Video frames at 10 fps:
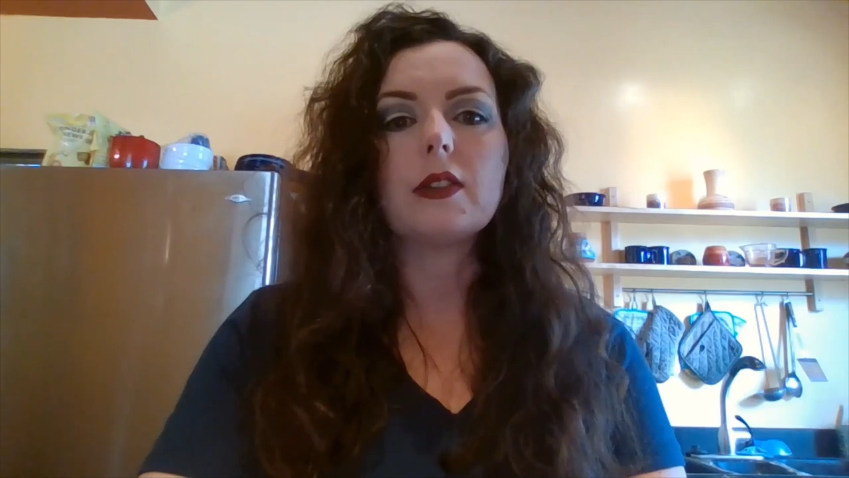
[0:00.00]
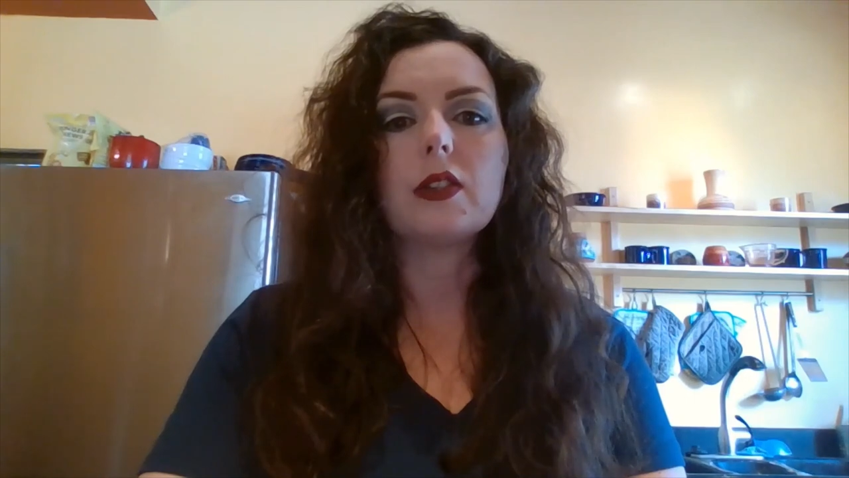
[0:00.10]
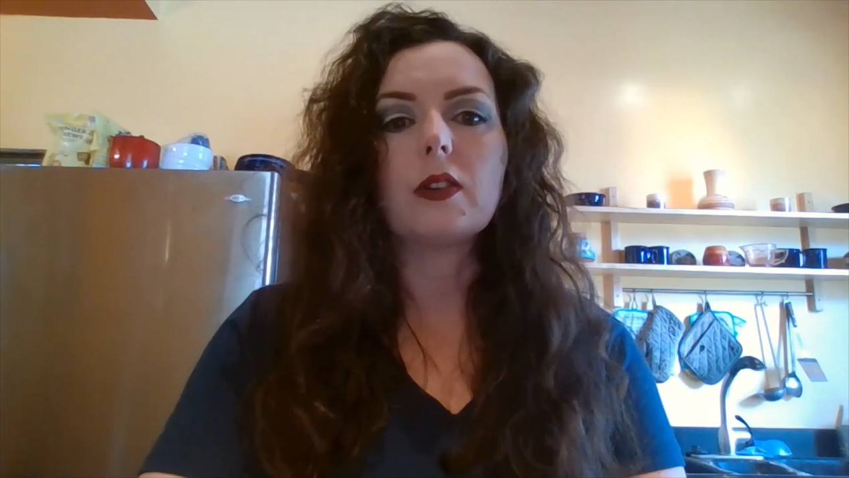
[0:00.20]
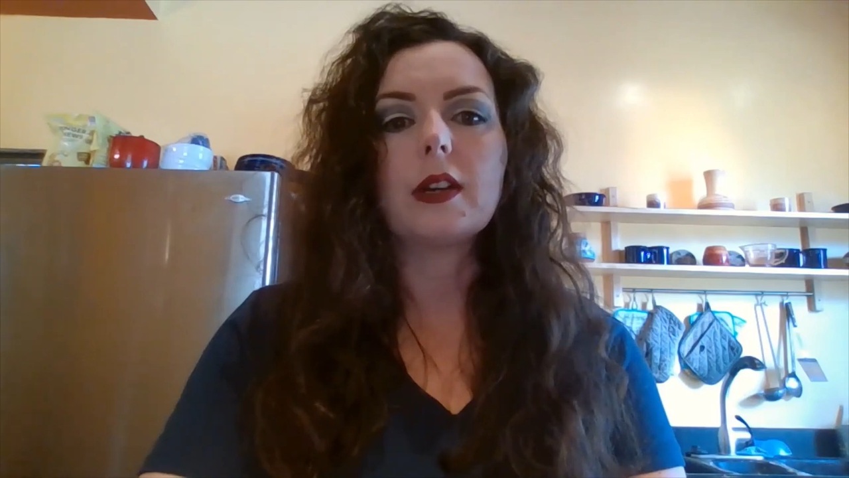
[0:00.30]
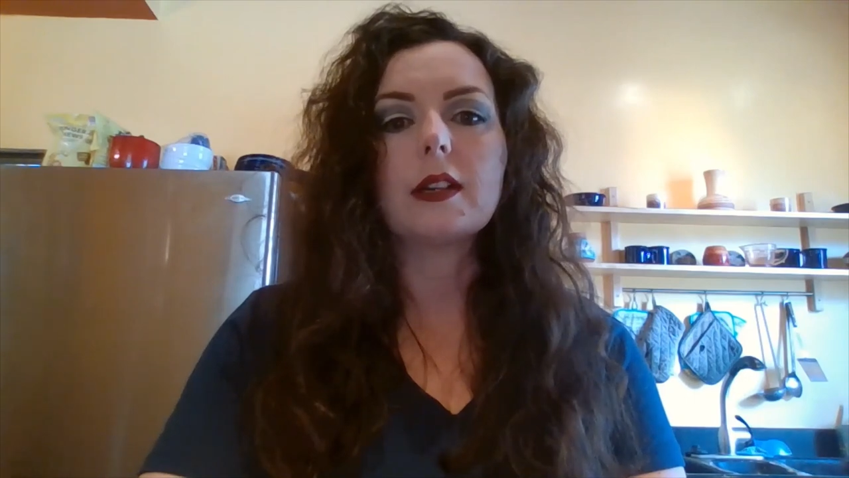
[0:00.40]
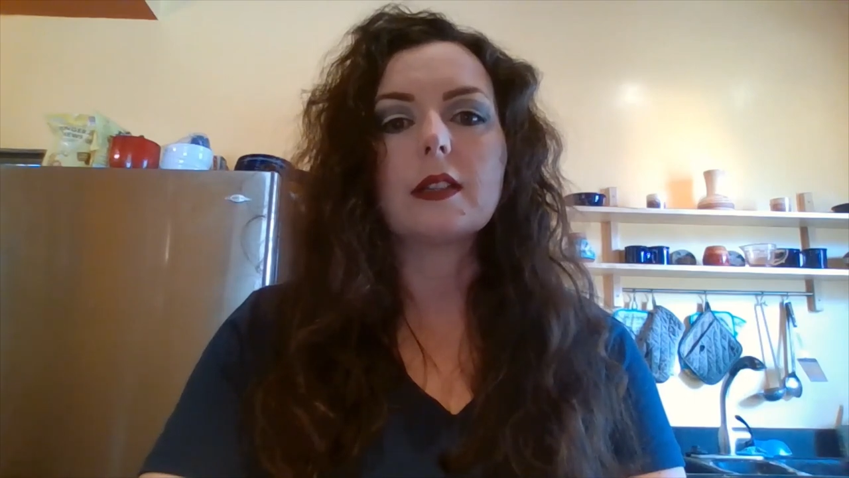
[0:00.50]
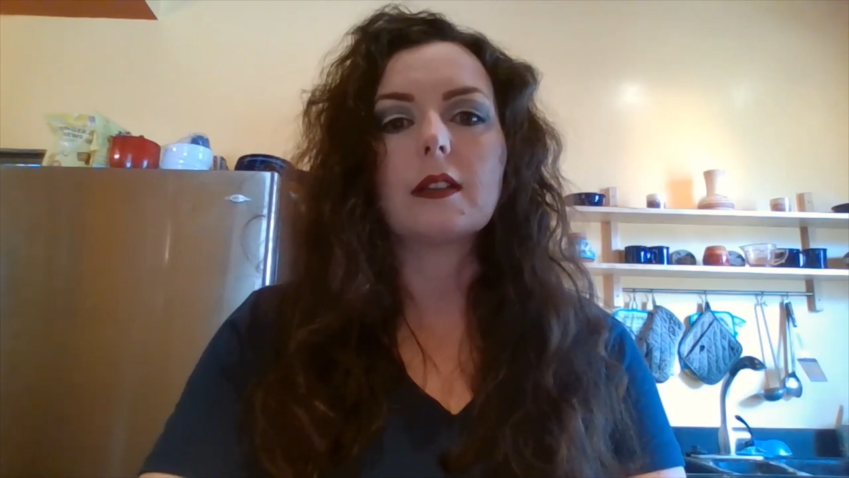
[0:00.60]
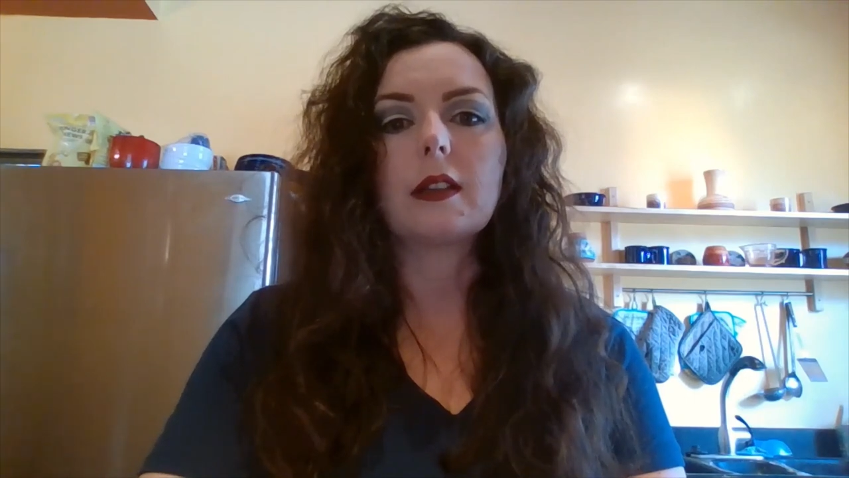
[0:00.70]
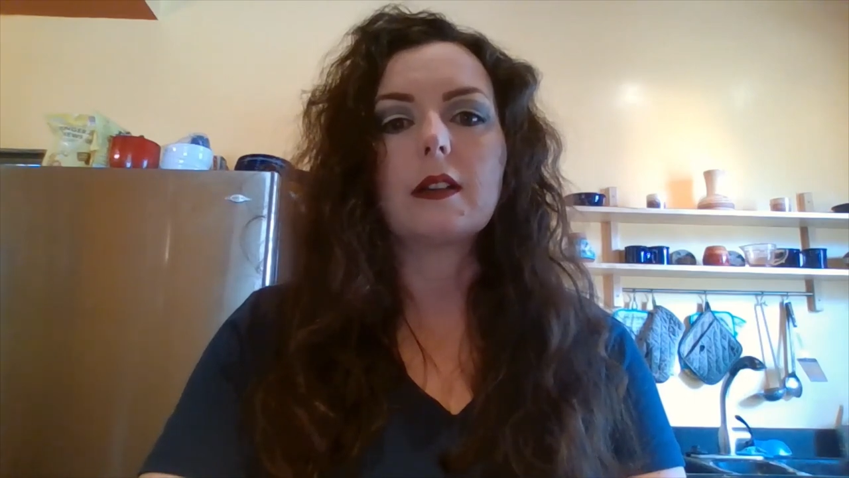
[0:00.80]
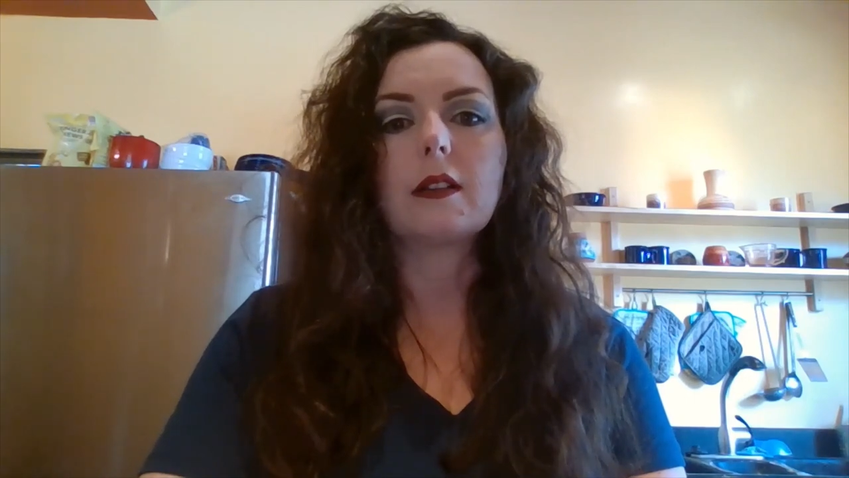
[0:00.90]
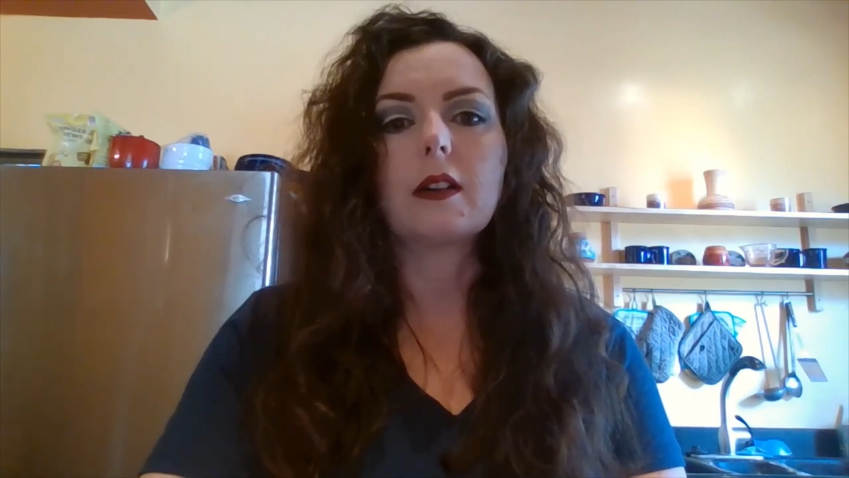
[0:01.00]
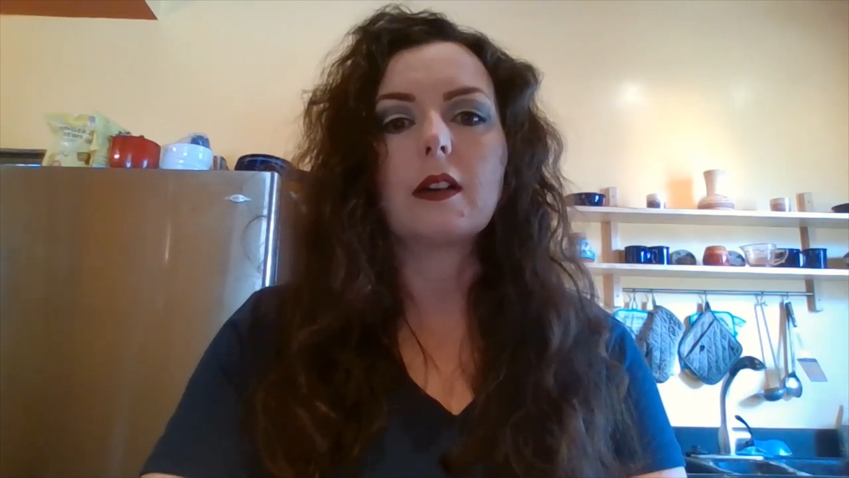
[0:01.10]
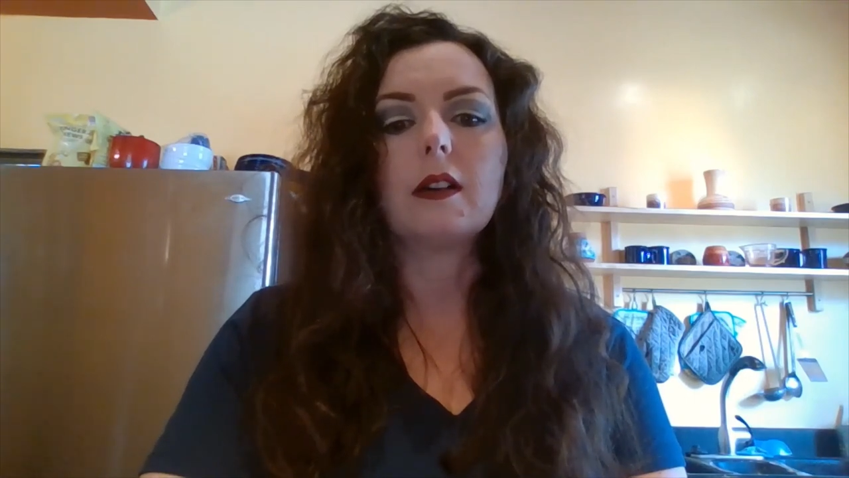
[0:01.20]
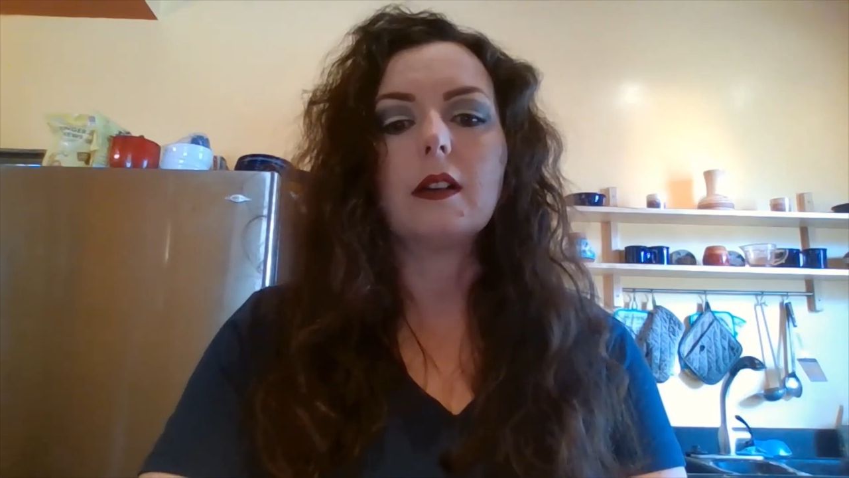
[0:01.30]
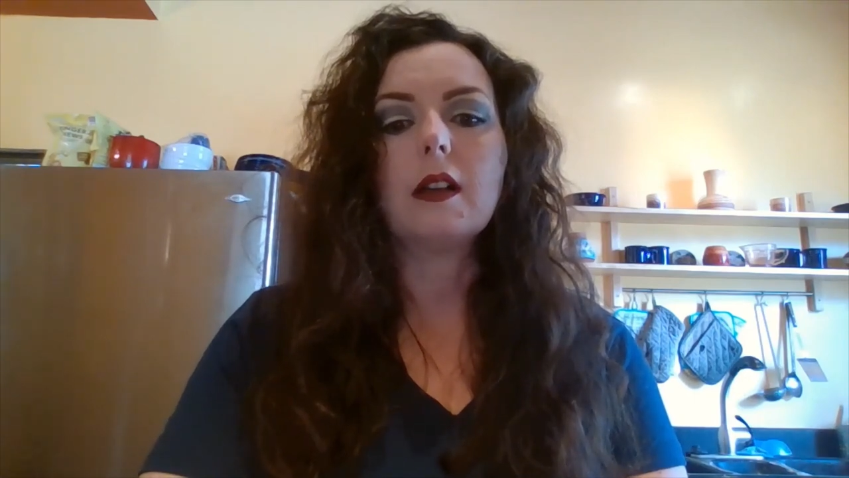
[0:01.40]
enjoyed as a little
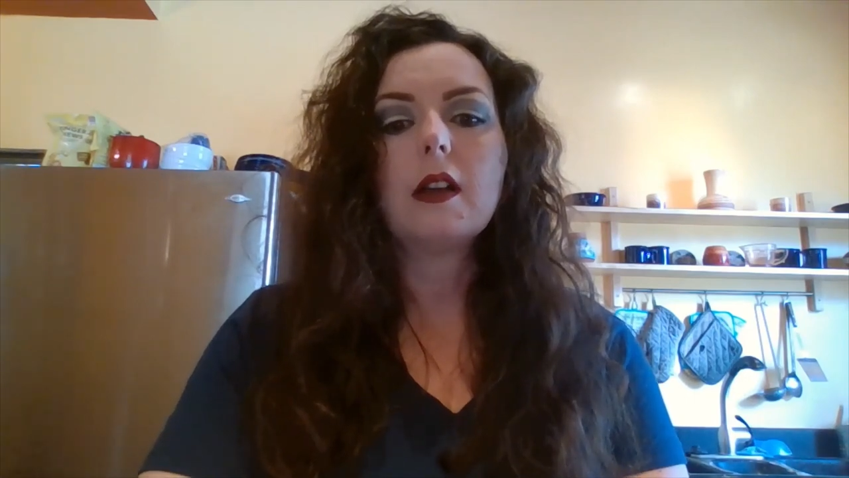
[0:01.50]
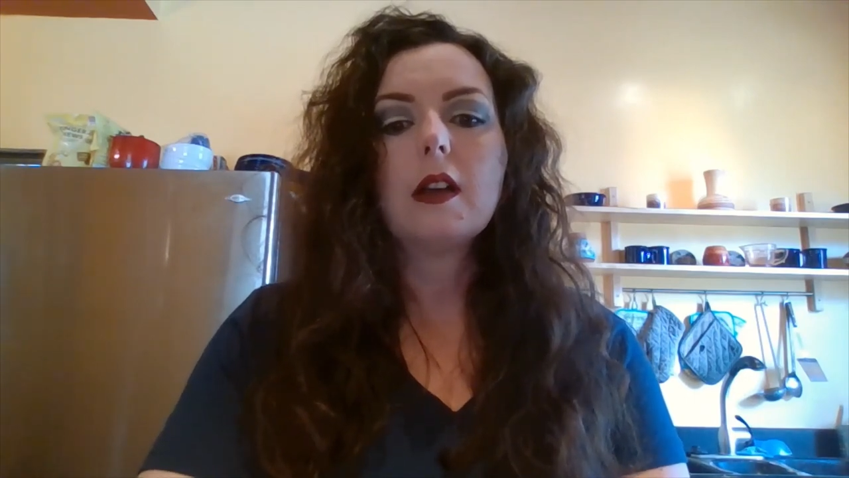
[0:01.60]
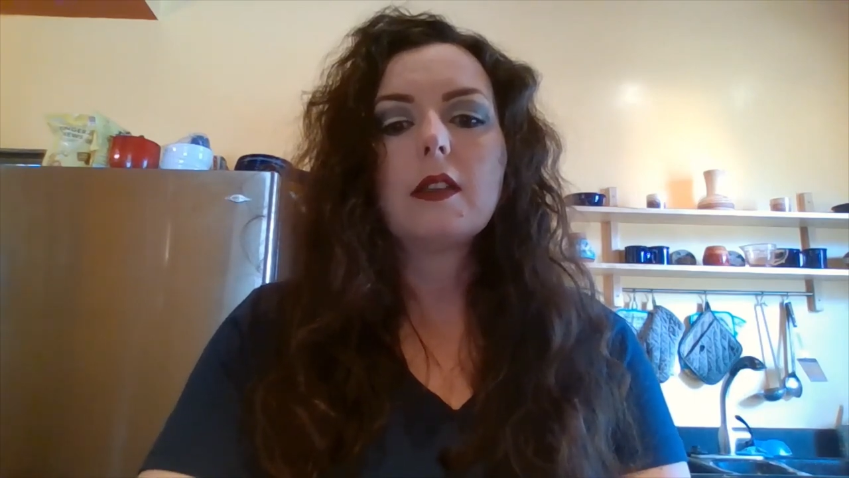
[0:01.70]
girl.